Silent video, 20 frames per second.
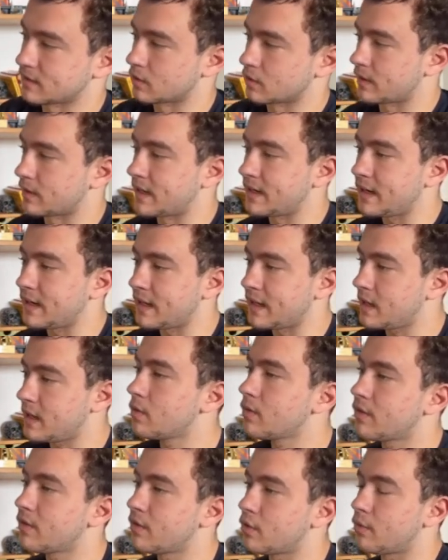And in here,
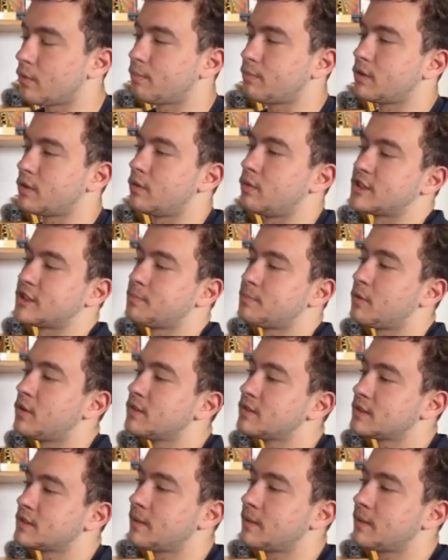the response